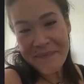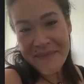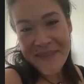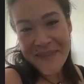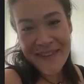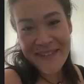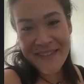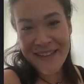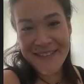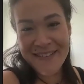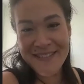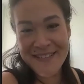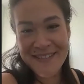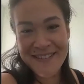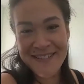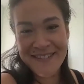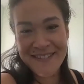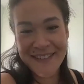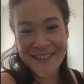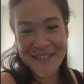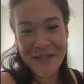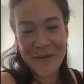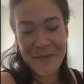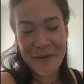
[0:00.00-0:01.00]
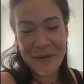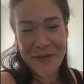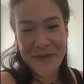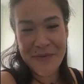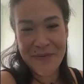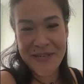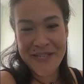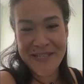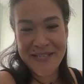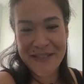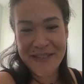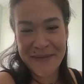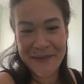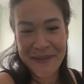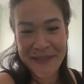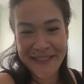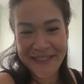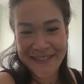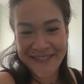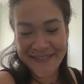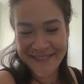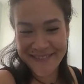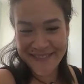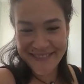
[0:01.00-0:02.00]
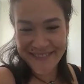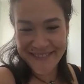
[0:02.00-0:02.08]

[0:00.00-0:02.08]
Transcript: That's the most recent one.